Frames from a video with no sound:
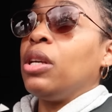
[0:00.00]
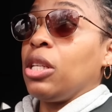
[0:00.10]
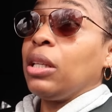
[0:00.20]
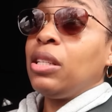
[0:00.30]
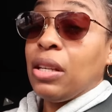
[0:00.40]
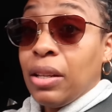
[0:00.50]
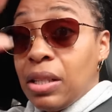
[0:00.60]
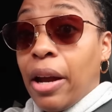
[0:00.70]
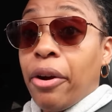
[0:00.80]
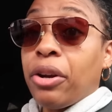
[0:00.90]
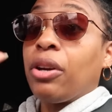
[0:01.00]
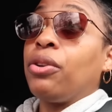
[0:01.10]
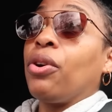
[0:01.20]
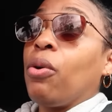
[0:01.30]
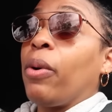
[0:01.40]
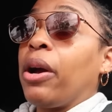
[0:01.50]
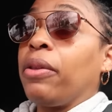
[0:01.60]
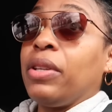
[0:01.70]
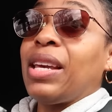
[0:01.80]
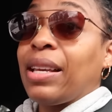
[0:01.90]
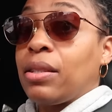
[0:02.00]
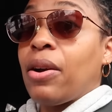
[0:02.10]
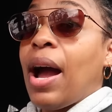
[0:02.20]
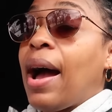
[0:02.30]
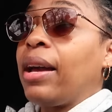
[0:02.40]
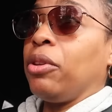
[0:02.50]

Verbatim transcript: at least in this area, you know, where the taxes are high,